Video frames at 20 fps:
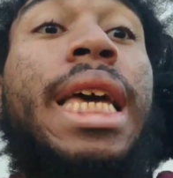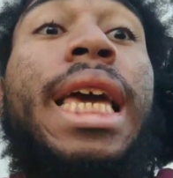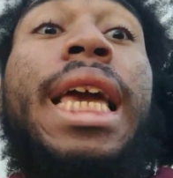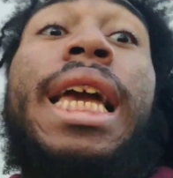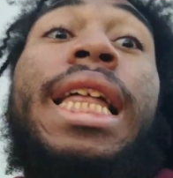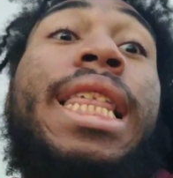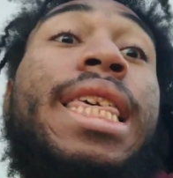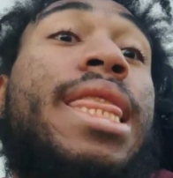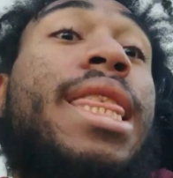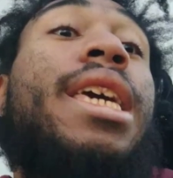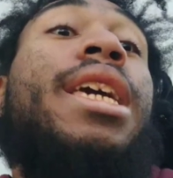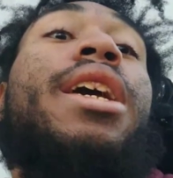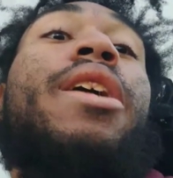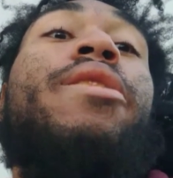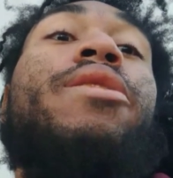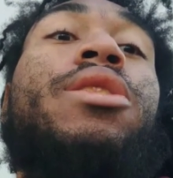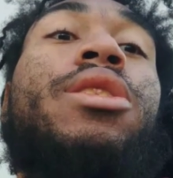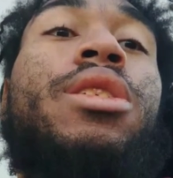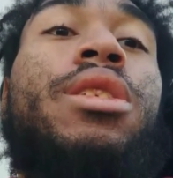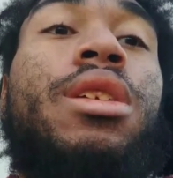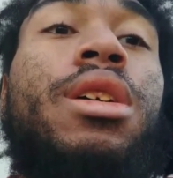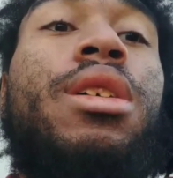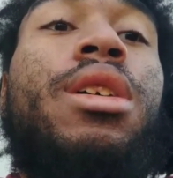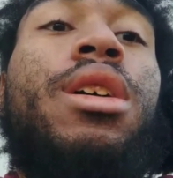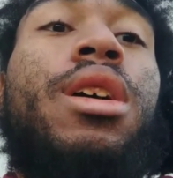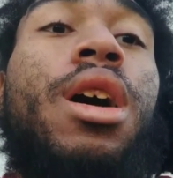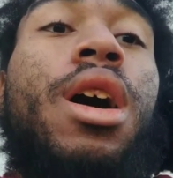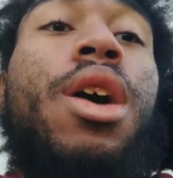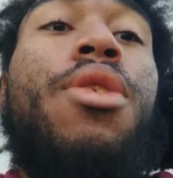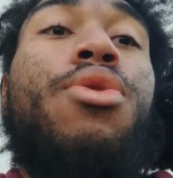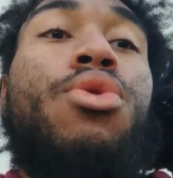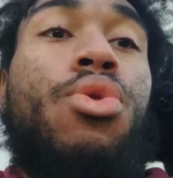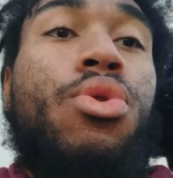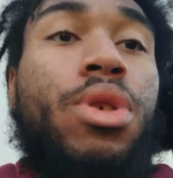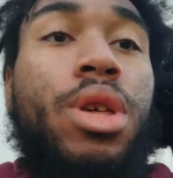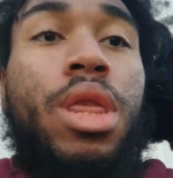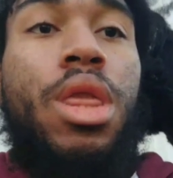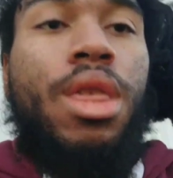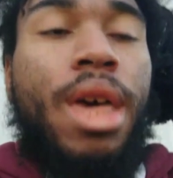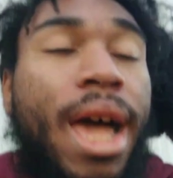anything else other
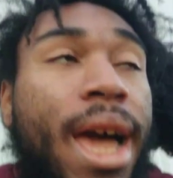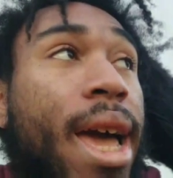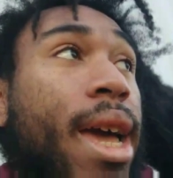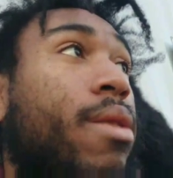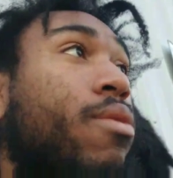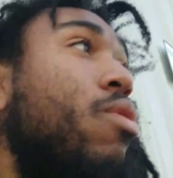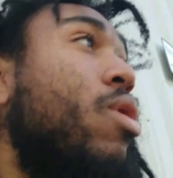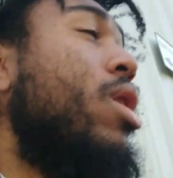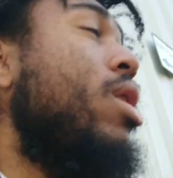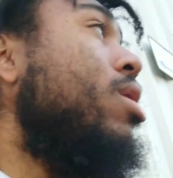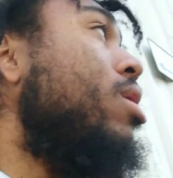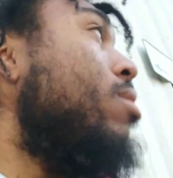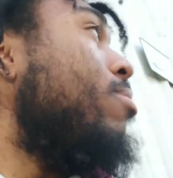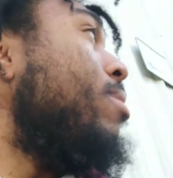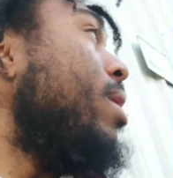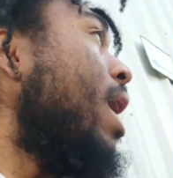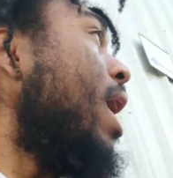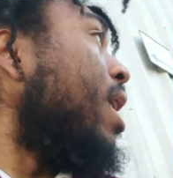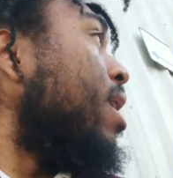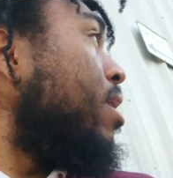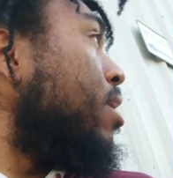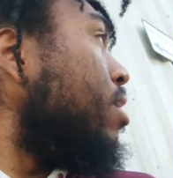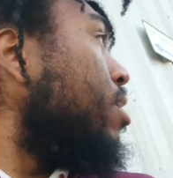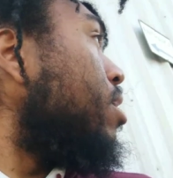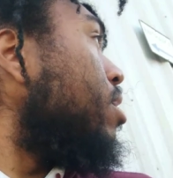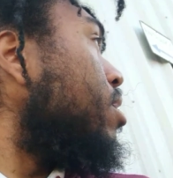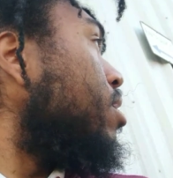than that, really, to be honest.